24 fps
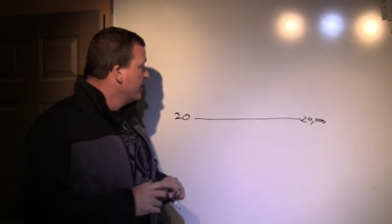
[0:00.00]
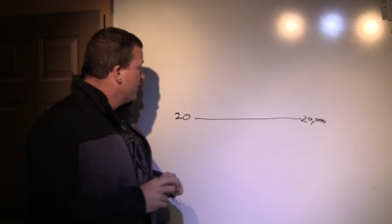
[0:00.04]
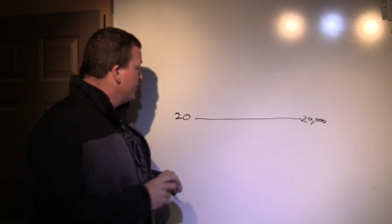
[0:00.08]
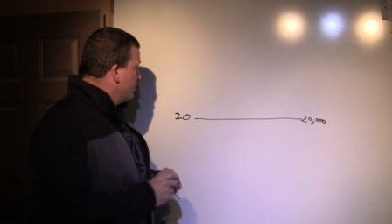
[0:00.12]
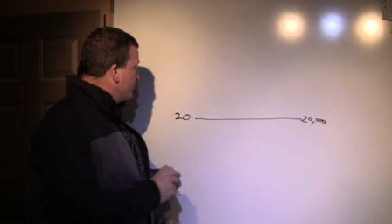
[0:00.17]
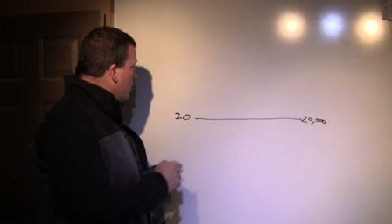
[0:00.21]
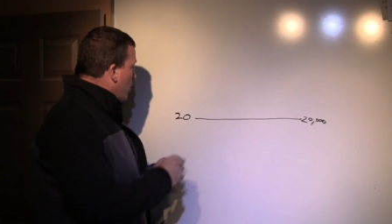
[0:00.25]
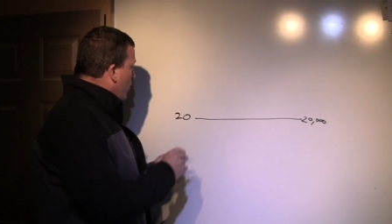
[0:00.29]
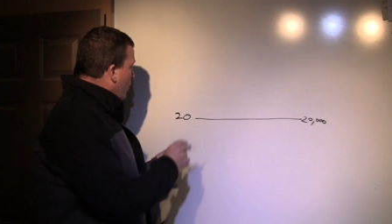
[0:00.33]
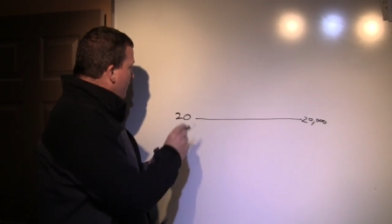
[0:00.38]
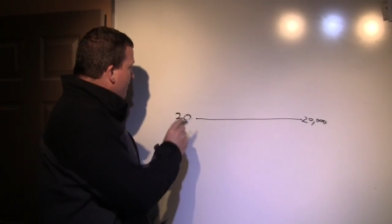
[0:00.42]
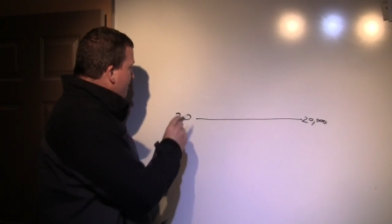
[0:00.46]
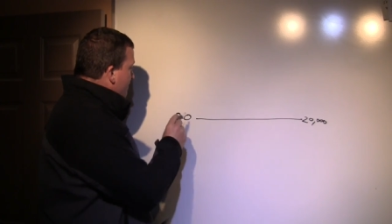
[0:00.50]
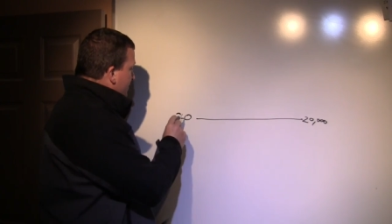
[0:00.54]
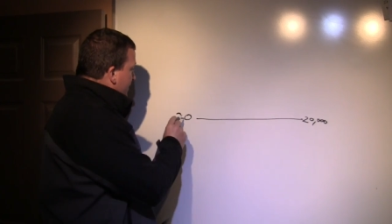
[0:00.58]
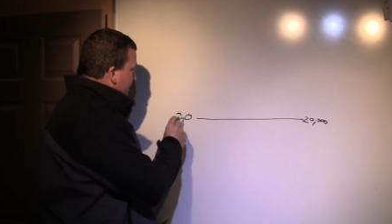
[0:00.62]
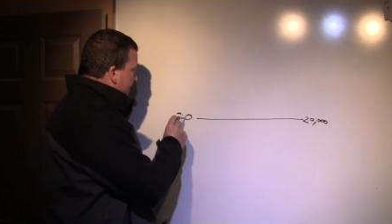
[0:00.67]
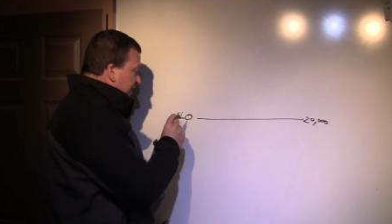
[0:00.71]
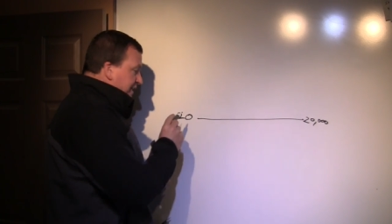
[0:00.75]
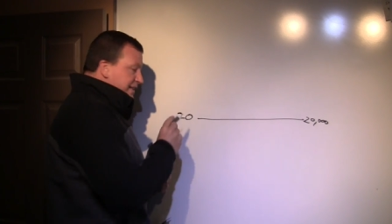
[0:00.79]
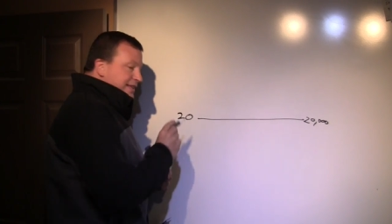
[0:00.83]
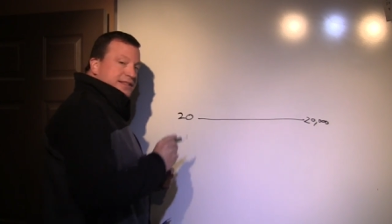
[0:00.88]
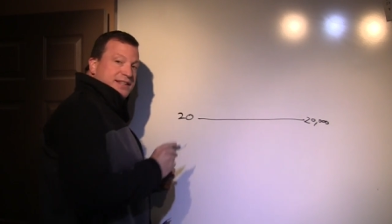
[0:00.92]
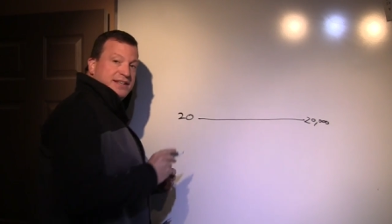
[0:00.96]
So
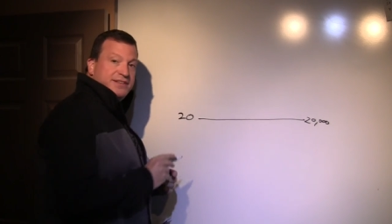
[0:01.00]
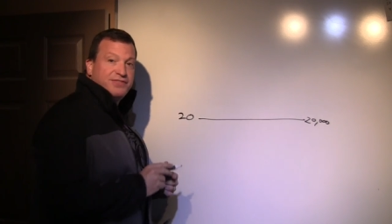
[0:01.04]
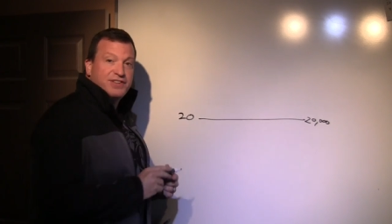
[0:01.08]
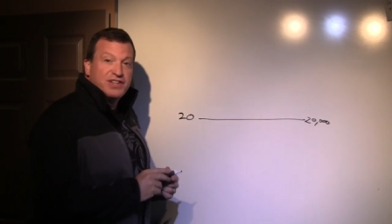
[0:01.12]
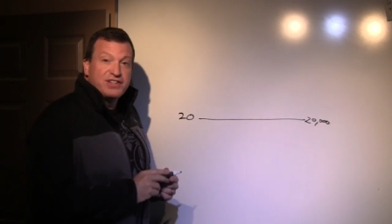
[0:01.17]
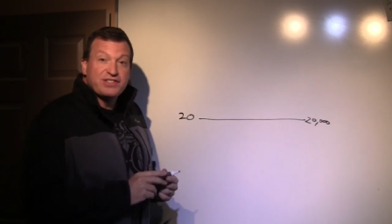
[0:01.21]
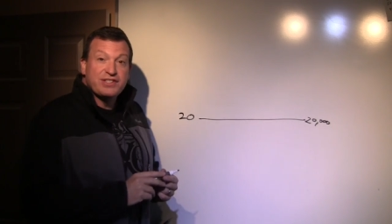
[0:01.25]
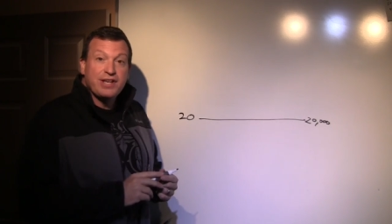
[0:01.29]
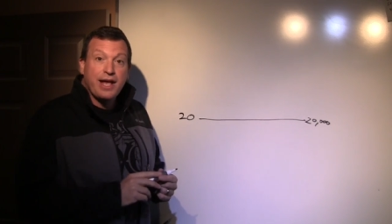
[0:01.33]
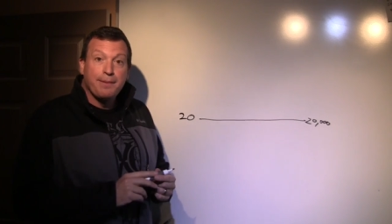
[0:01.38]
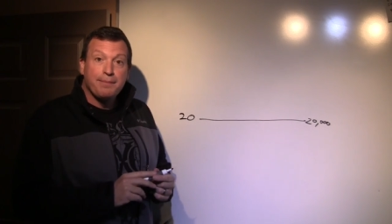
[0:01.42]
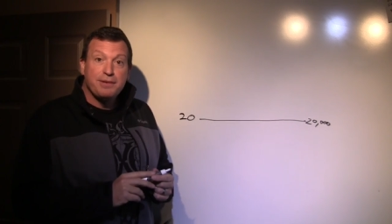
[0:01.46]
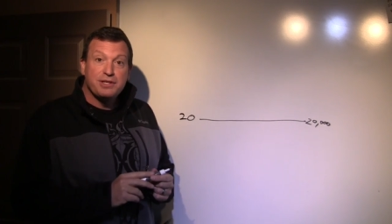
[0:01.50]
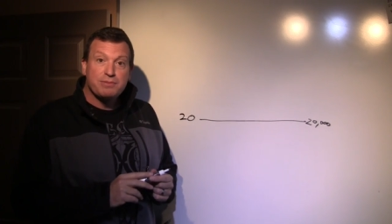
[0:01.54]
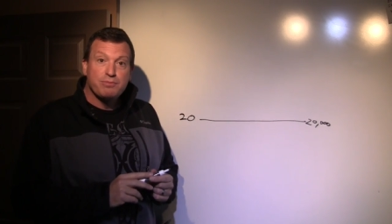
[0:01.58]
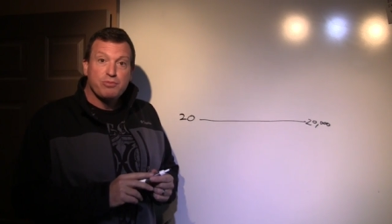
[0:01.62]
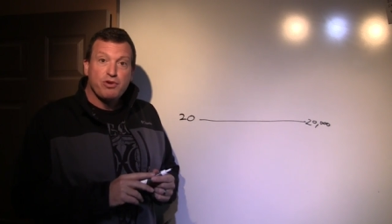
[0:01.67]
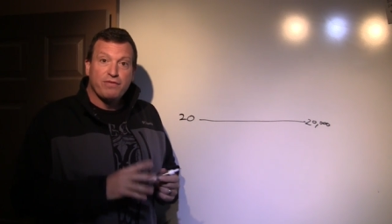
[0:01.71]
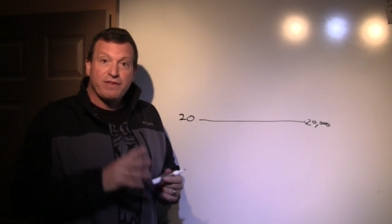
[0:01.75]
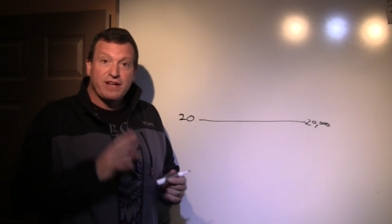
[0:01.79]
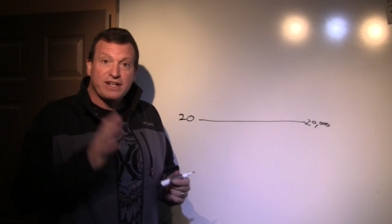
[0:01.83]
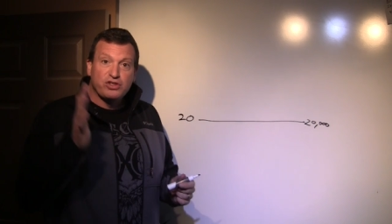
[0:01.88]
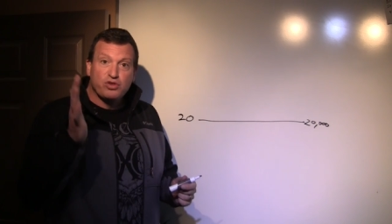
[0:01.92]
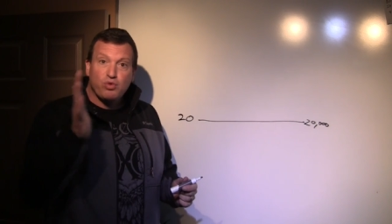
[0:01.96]
if the sub is
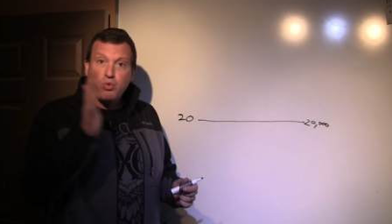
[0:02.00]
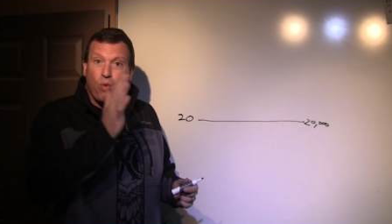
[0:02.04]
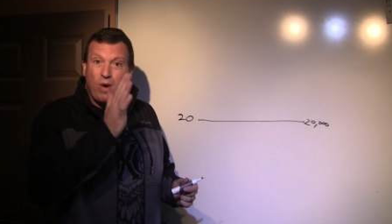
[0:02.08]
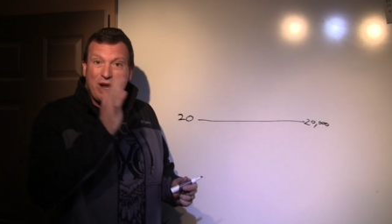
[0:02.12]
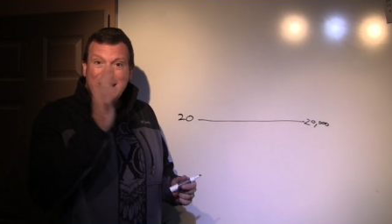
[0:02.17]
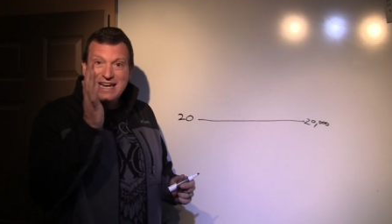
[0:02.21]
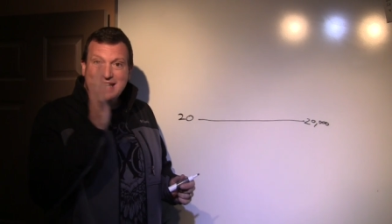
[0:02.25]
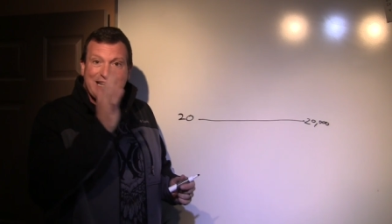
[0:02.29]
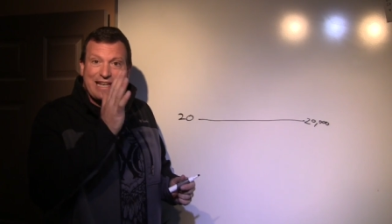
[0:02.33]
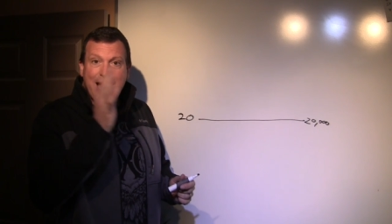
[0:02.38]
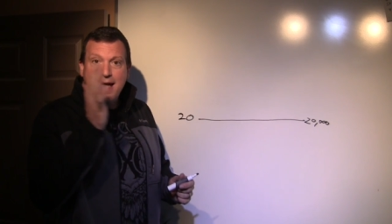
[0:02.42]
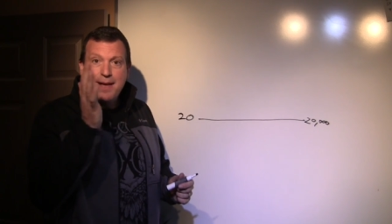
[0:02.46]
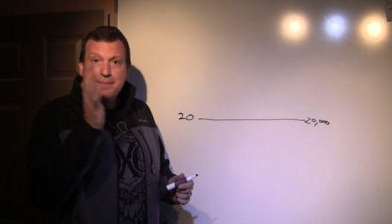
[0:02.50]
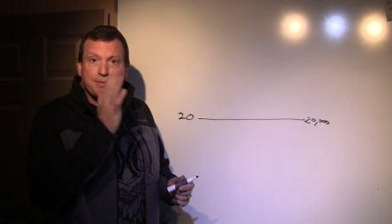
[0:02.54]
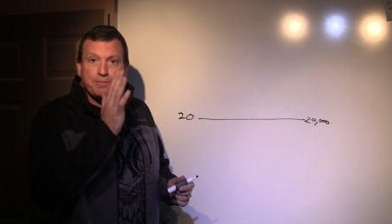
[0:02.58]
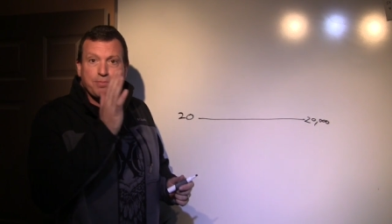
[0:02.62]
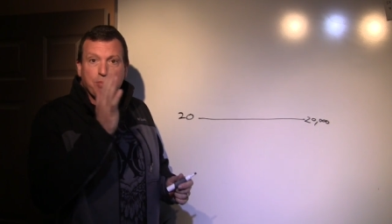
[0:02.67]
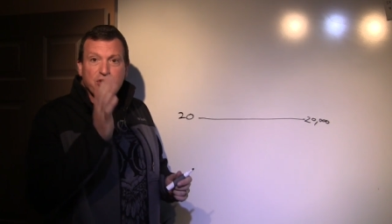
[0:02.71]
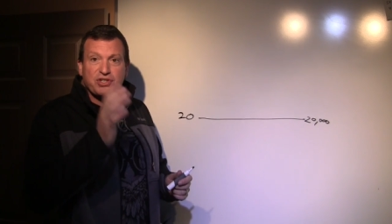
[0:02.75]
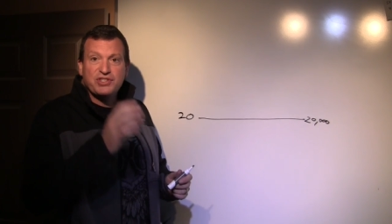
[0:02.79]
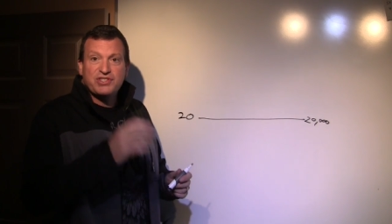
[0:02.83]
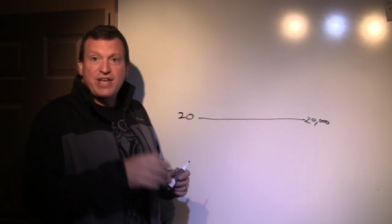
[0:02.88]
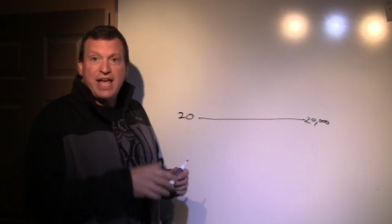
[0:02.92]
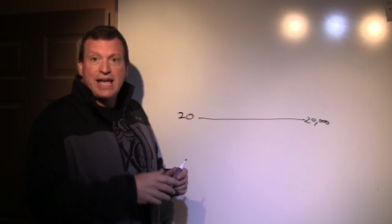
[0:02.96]
moving 20 times
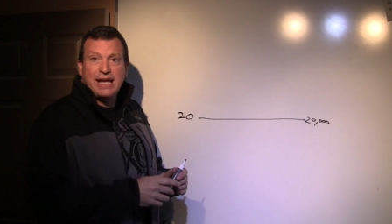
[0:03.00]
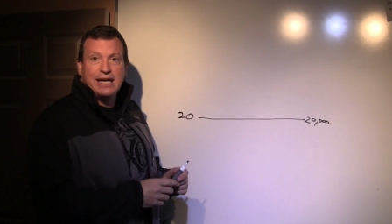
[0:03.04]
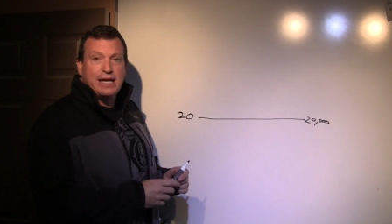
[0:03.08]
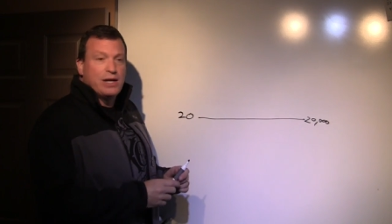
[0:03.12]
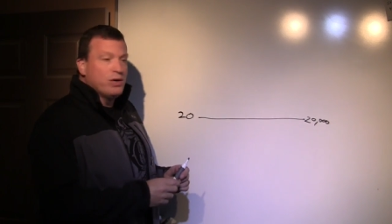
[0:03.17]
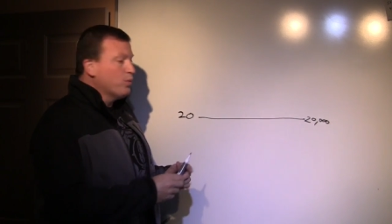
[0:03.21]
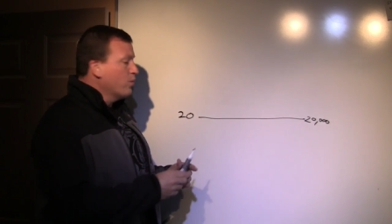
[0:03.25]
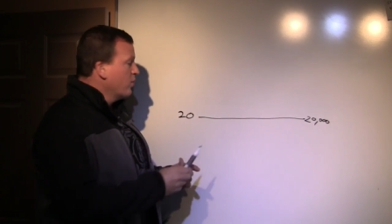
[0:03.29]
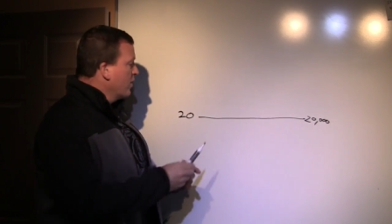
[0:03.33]
per second,